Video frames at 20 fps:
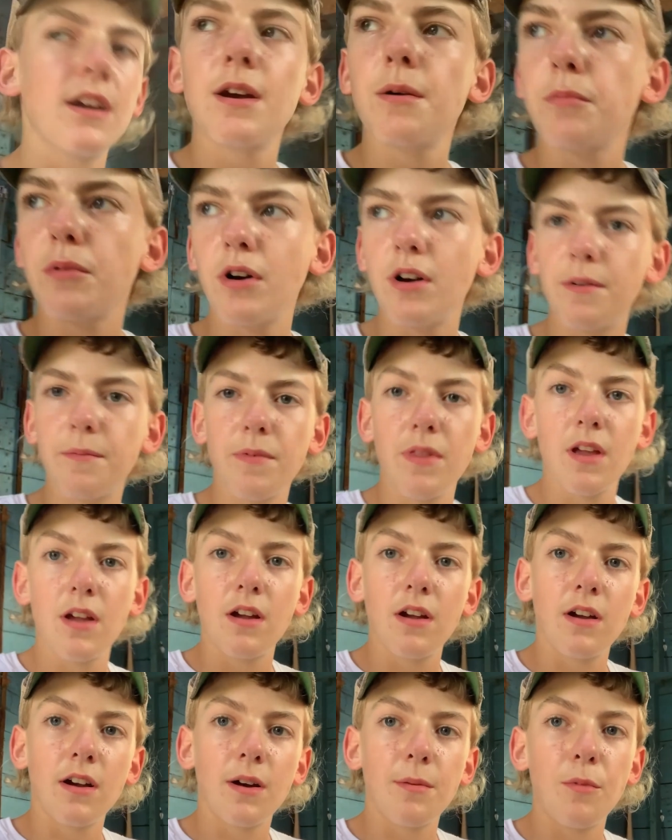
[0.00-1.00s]
but
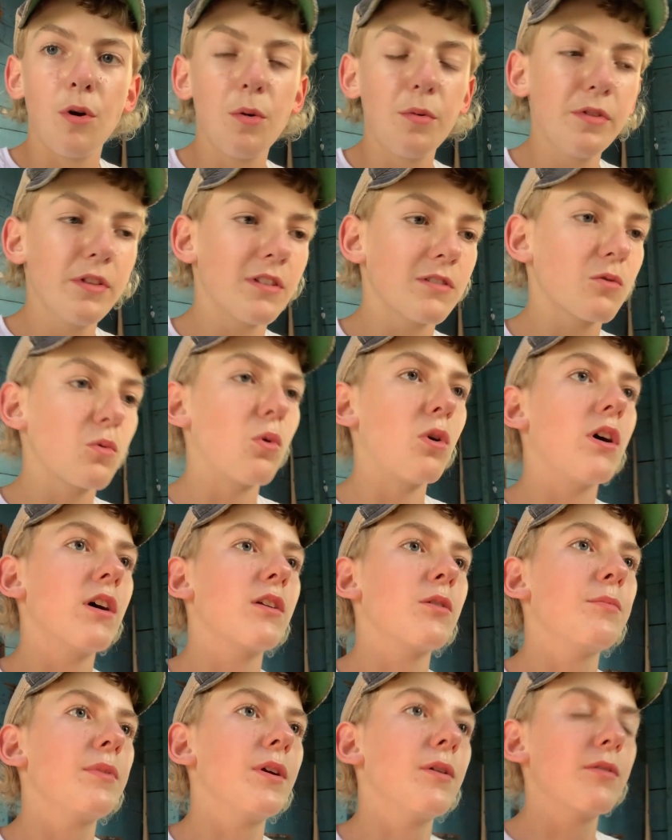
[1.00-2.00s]
I'm hoping this quad
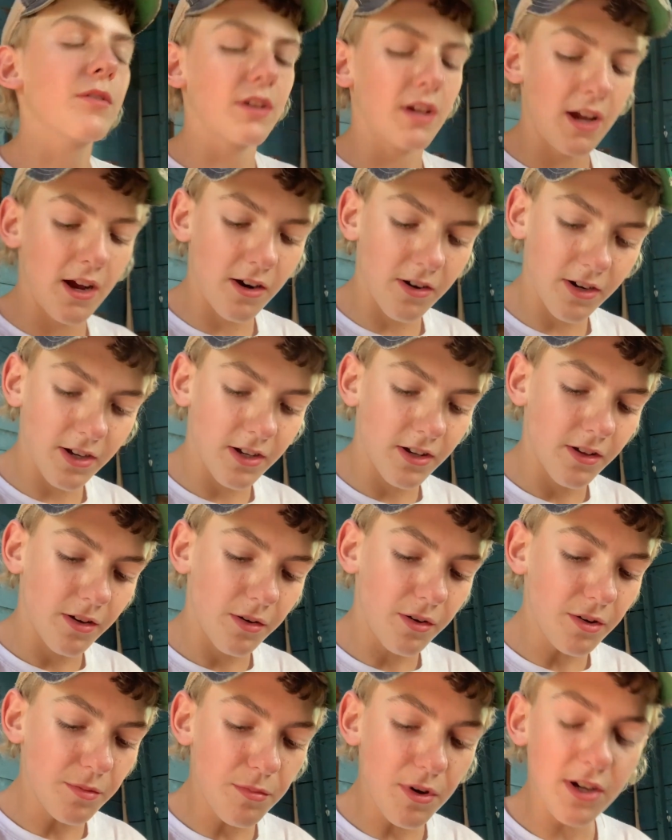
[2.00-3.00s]
I'll be able to carry
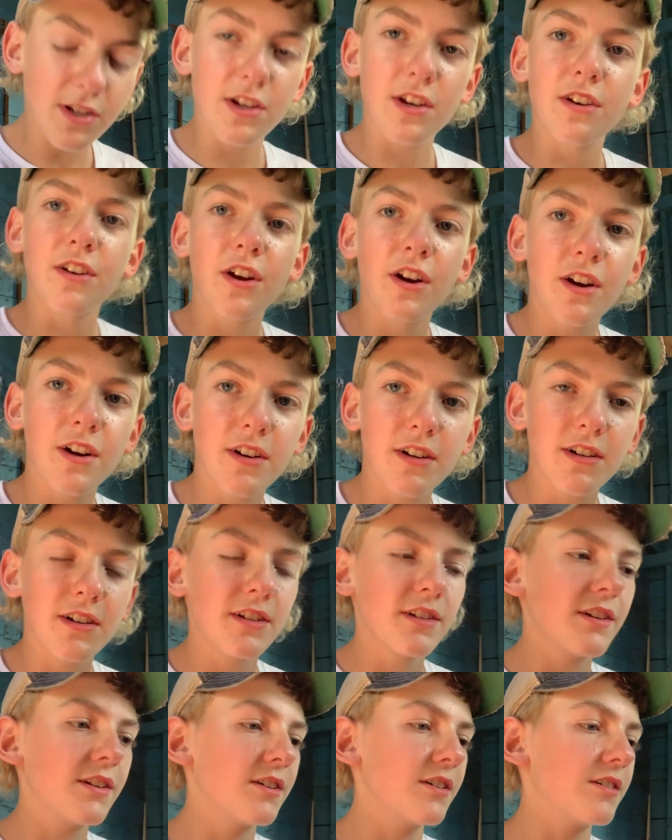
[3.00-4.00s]
a bunch of dirt,
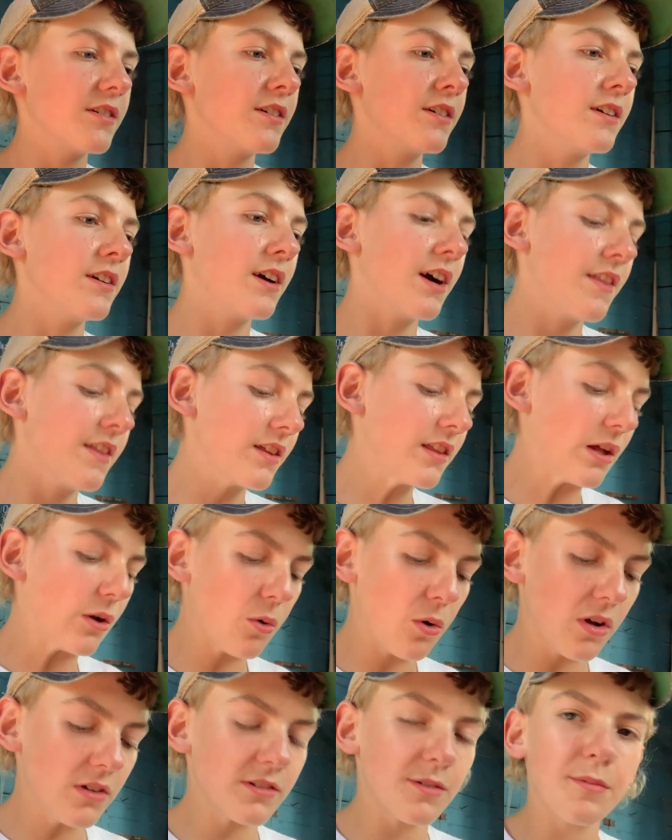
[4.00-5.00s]
you know. I think the
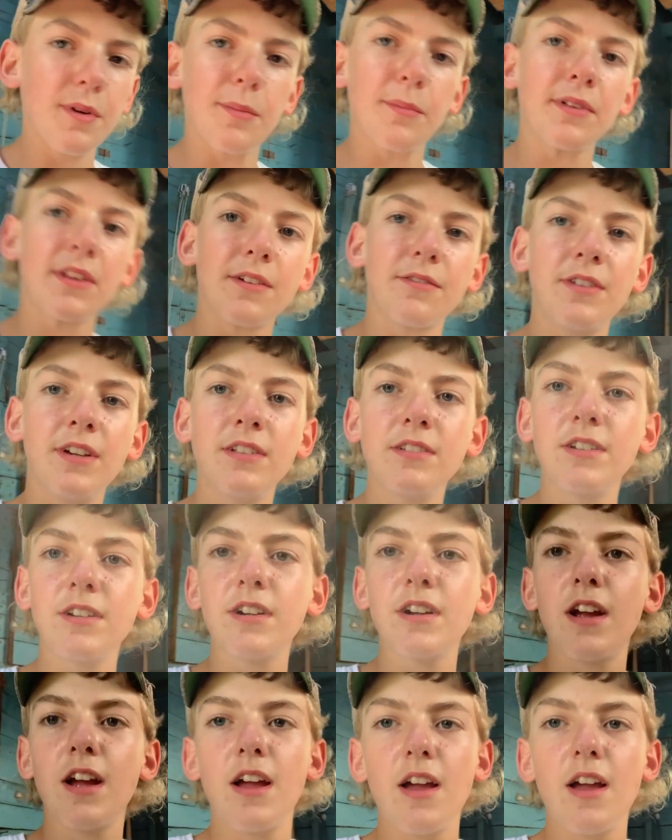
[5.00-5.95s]
quad's going to make my life easier